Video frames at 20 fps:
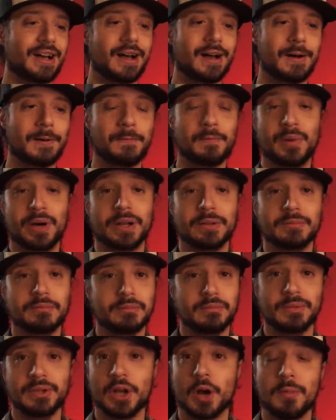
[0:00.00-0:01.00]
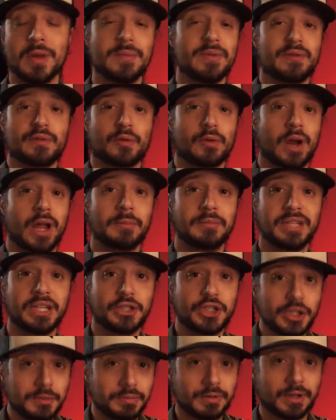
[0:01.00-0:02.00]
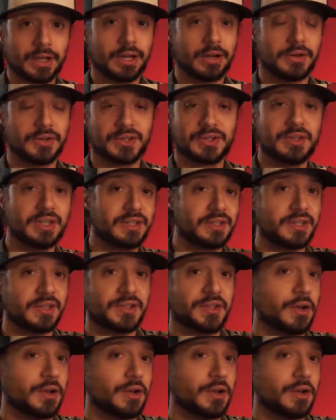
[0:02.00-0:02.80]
Uh, but you know, maybe for MTG players, this is